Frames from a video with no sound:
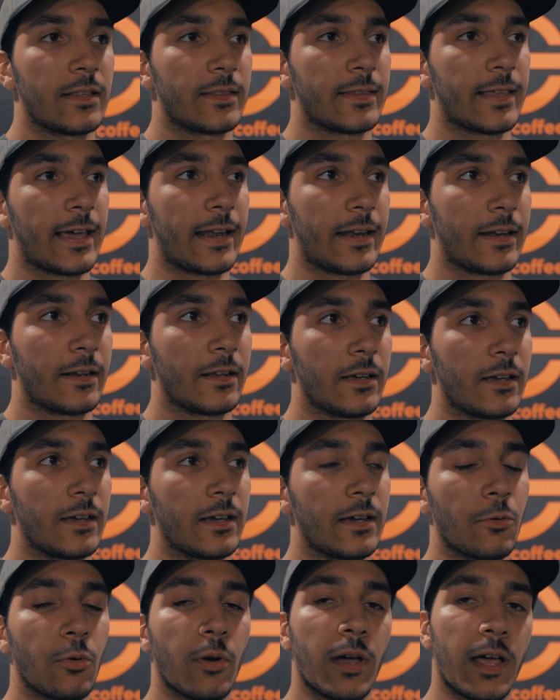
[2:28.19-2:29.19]
that
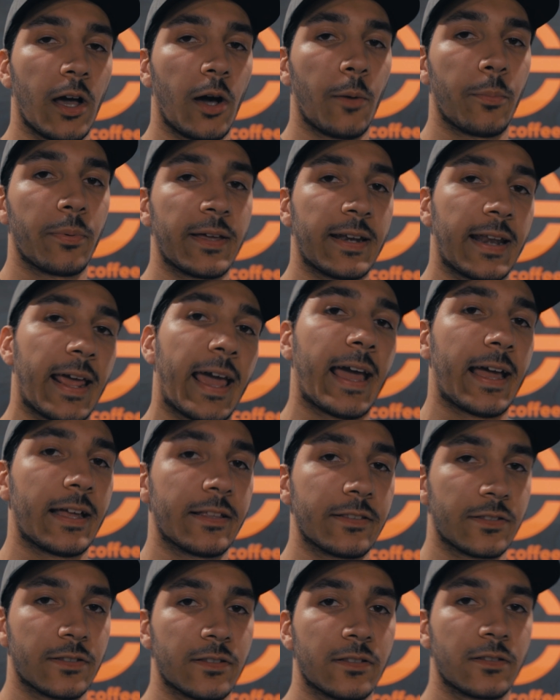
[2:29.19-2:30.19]
will help
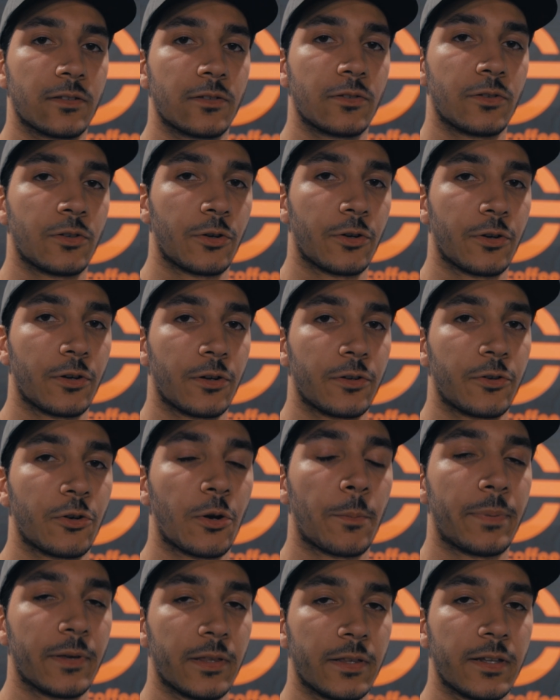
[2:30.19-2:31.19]
enhance your
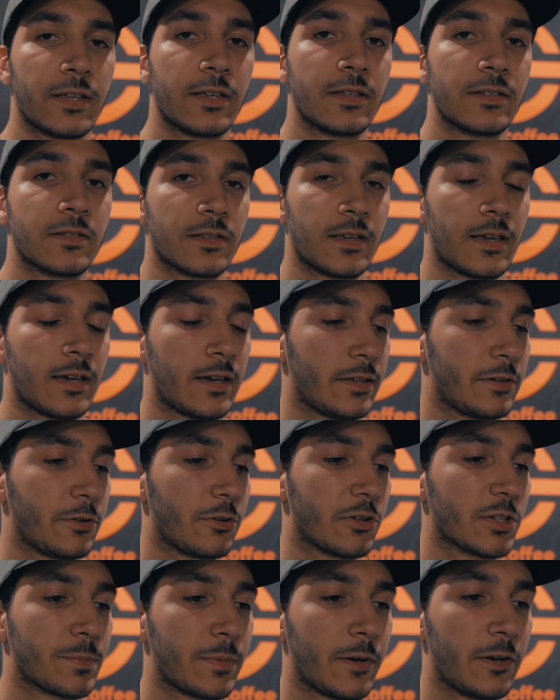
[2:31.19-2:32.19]
abilities and
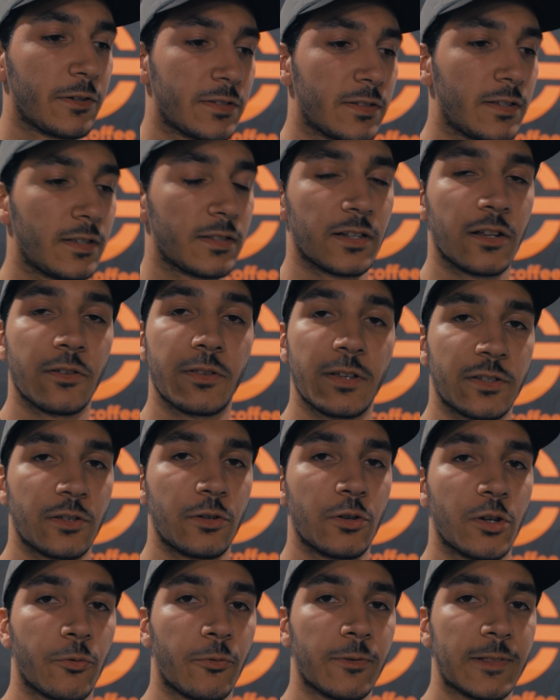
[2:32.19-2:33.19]
your experiences and other things that
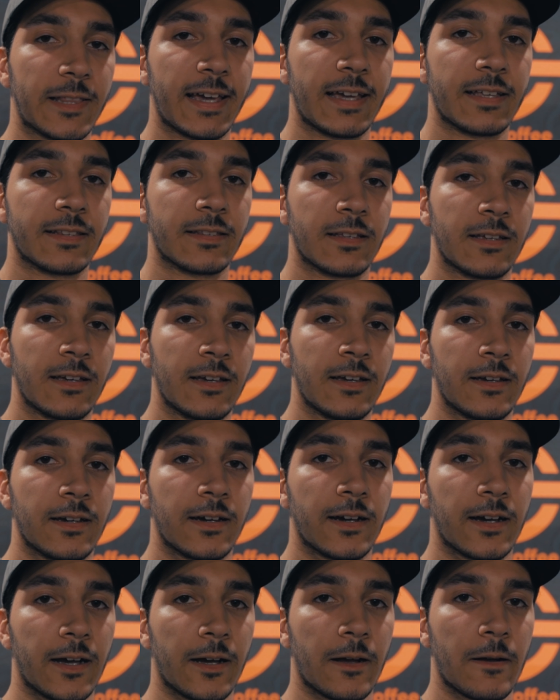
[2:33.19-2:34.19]
you can relate.
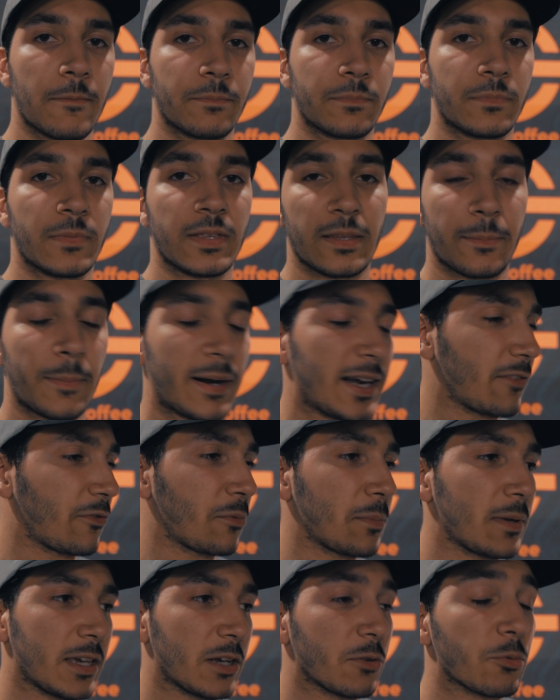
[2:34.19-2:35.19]
And they might
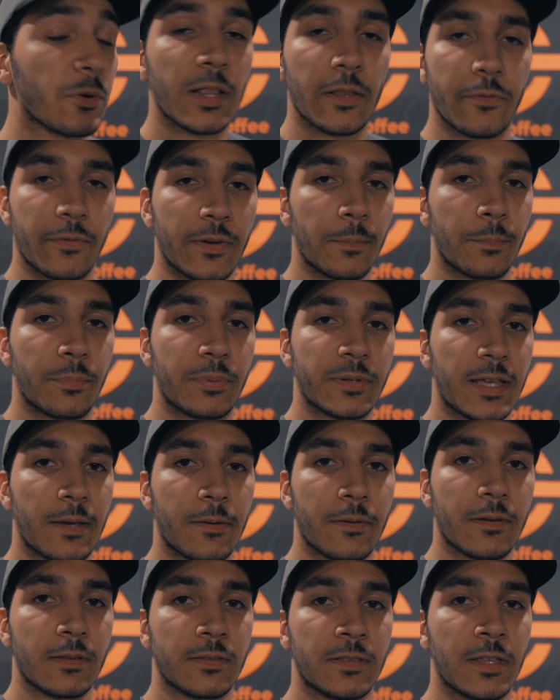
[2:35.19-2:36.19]
even be irrelevant, but
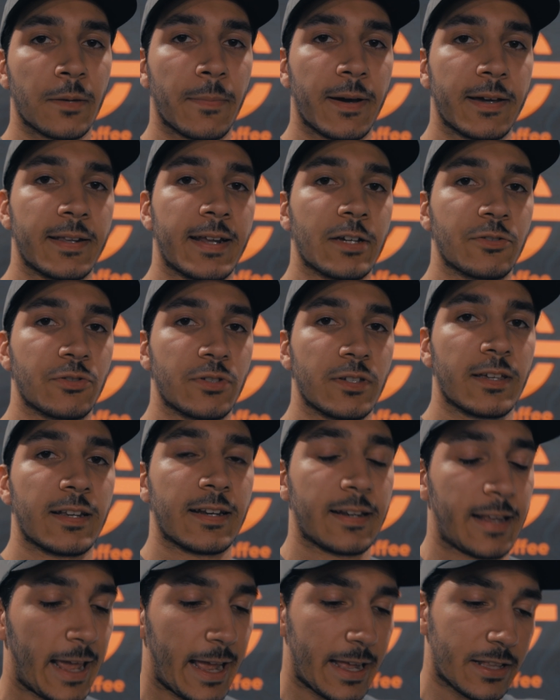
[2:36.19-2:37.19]
they might actually
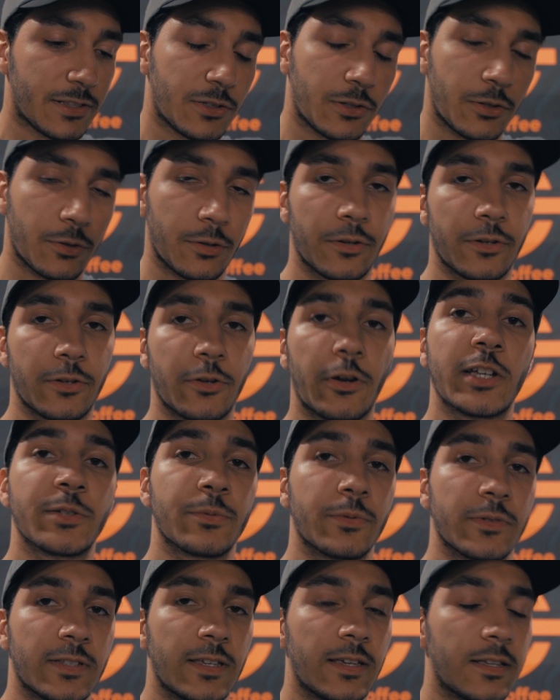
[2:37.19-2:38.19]
enhance your
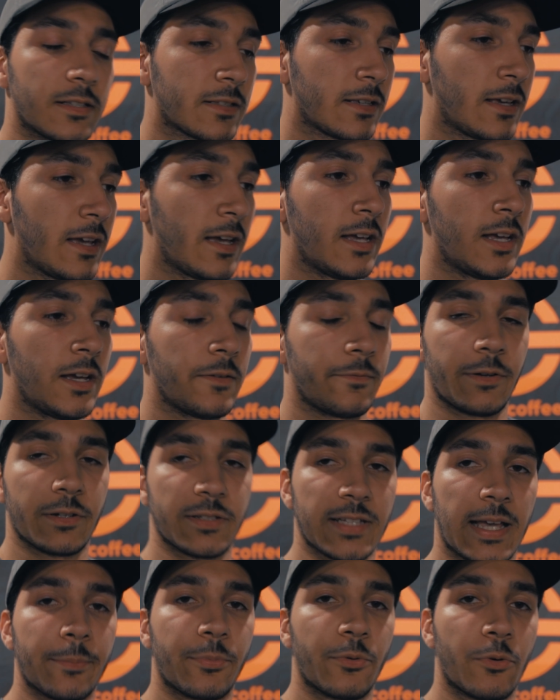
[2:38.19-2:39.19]
expertise. For
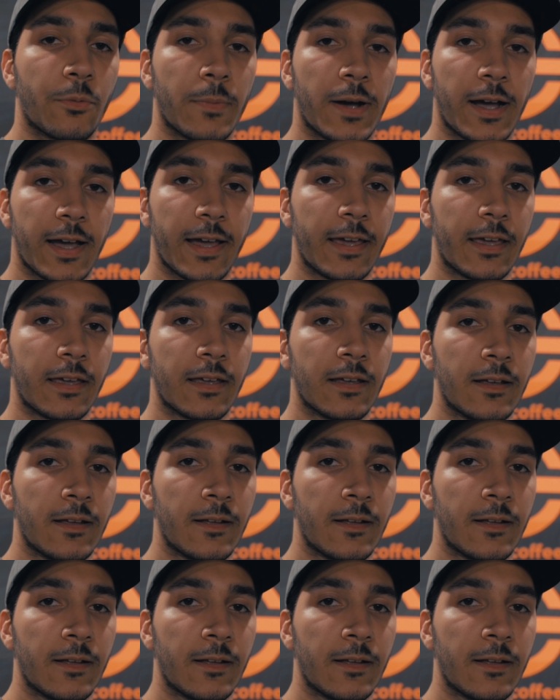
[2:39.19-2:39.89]
example, my